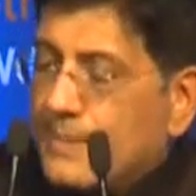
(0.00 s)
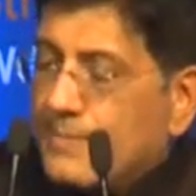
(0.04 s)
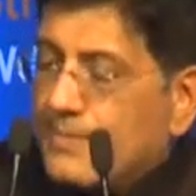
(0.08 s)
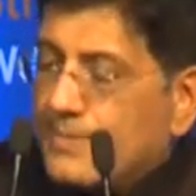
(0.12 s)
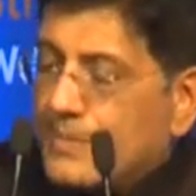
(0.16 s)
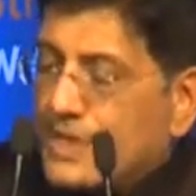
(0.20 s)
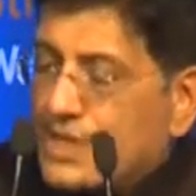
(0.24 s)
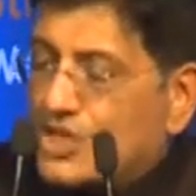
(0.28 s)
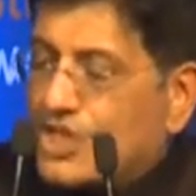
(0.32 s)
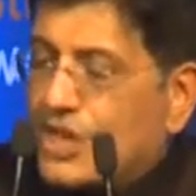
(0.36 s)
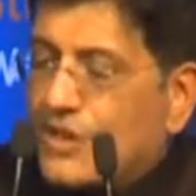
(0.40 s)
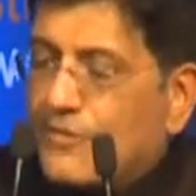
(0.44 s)

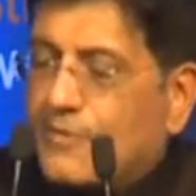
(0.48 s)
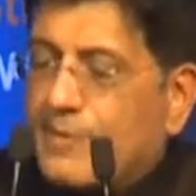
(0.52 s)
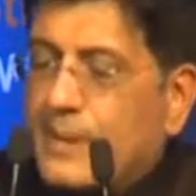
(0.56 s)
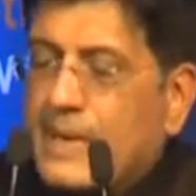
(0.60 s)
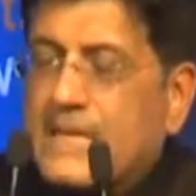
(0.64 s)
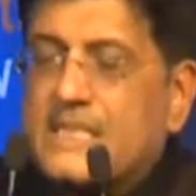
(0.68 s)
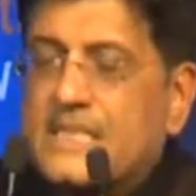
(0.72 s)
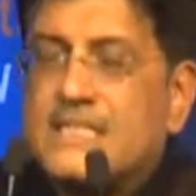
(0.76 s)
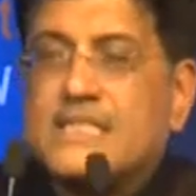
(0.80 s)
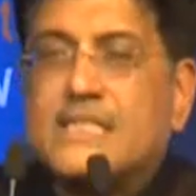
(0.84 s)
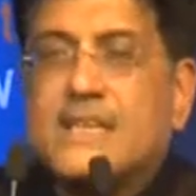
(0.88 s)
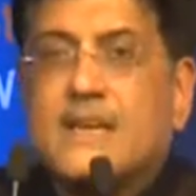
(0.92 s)
The Chief
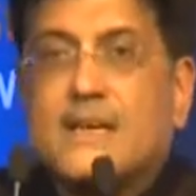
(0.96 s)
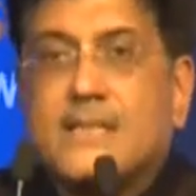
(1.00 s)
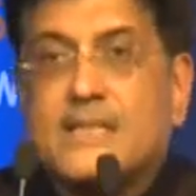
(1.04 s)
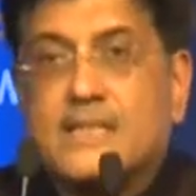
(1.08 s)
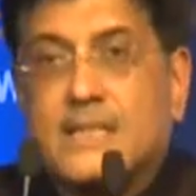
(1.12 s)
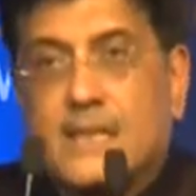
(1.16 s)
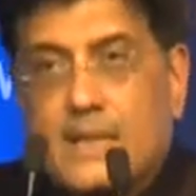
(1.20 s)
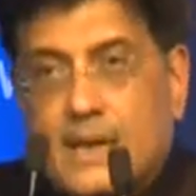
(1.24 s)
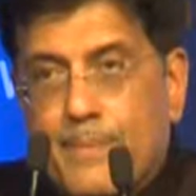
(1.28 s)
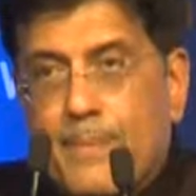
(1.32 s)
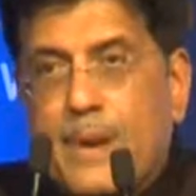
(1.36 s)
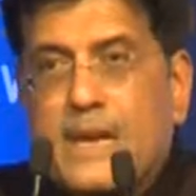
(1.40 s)
Minister is
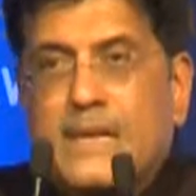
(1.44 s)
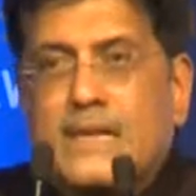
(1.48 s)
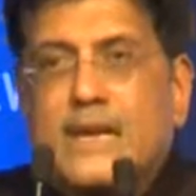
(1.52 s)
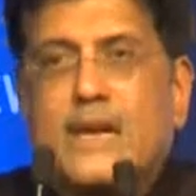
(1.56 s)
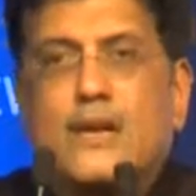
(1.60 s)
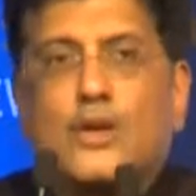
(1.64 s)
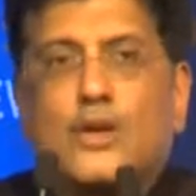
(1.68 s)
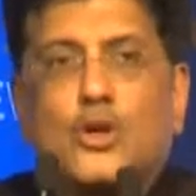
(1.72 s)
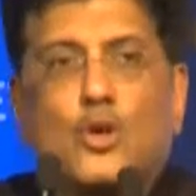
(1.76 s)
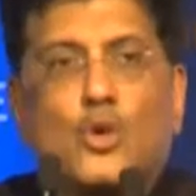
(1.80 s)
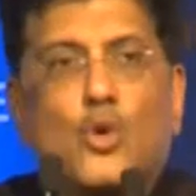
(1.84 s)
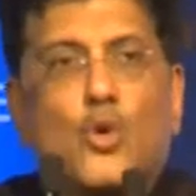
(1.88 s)

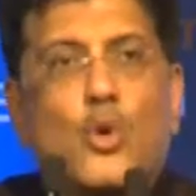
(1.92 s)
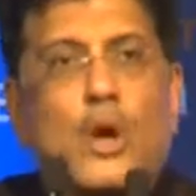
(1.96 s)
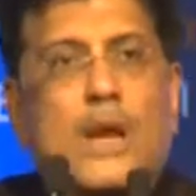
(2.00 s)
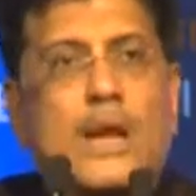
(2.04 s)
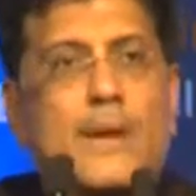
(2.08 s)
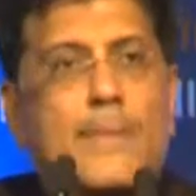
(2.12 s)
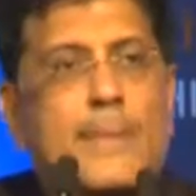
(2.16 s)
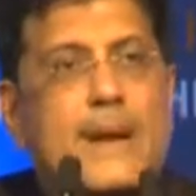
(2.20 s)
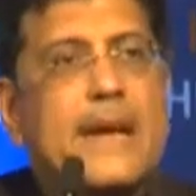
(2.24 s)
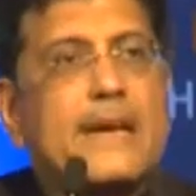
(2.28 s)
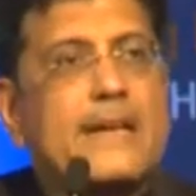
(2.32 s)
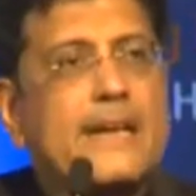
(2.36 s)
committed to
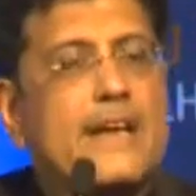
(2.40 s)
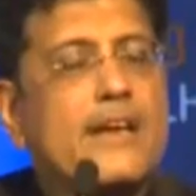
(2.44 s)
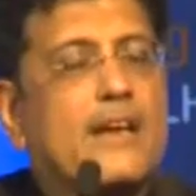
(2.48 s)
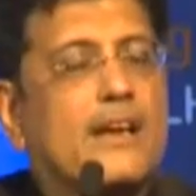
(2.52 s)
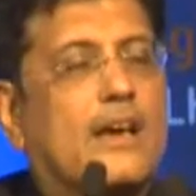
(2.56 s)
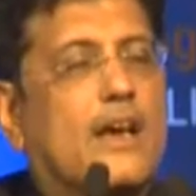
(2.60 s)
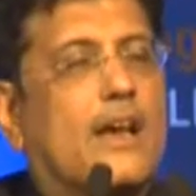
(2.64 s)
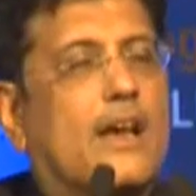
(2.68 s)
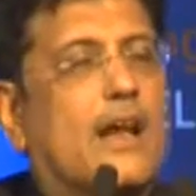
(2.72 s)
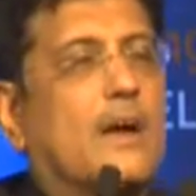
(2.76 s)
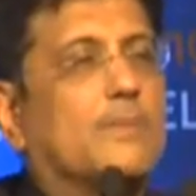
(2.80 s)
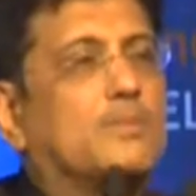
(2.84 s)
eliminating
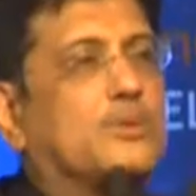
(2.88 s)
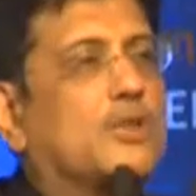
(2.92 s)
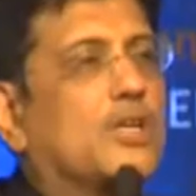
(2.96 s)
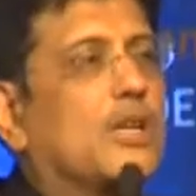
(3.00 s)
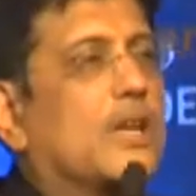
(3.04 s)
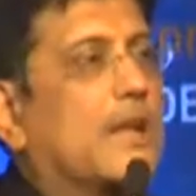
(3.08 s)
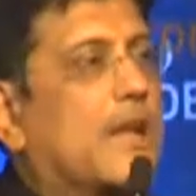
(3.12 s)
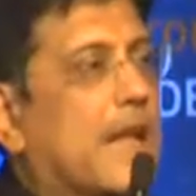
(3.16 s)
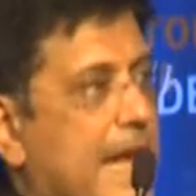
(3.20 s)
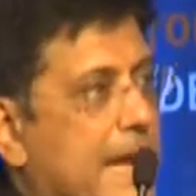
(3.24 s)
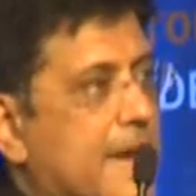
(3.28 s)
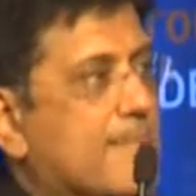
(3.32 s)

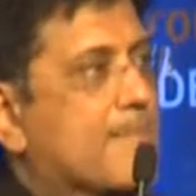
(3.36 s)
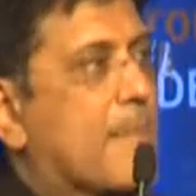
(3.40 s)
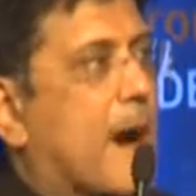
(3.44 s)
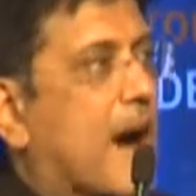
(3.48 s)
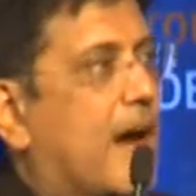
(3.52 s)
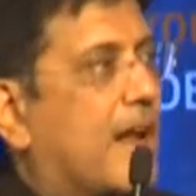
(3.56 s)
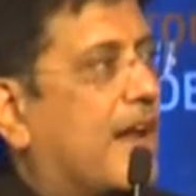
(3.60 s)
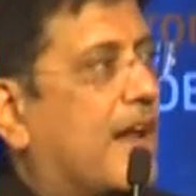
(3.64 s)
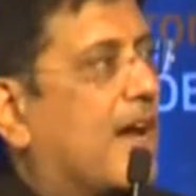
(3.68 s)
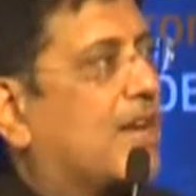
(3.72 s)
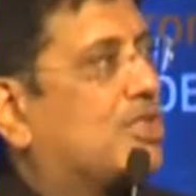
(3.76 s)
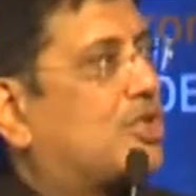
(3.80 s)
corruption in
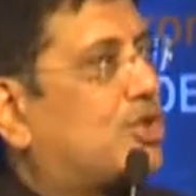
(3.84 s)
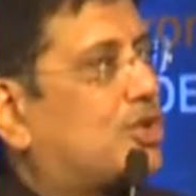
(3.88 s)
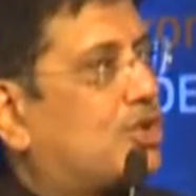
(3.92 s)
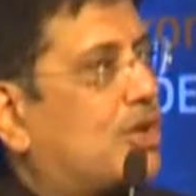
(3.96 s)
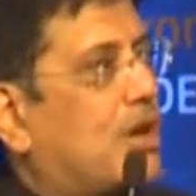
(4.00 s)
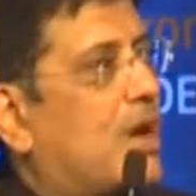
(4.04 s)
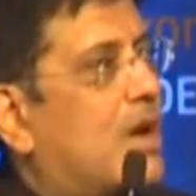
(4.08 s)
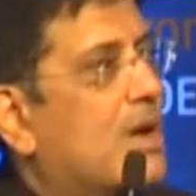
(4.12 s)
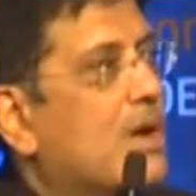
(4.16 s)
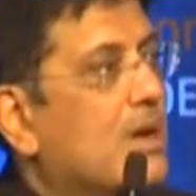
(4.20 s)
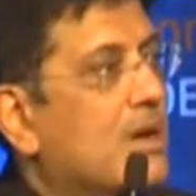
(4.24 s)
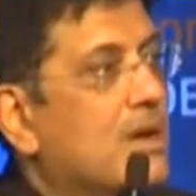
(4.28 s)

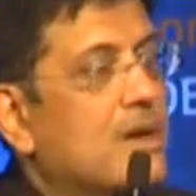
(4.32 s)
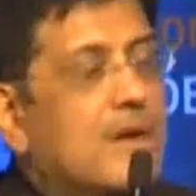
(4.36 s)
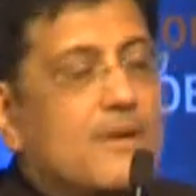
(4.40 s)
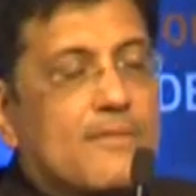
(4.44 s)
Maharashtra,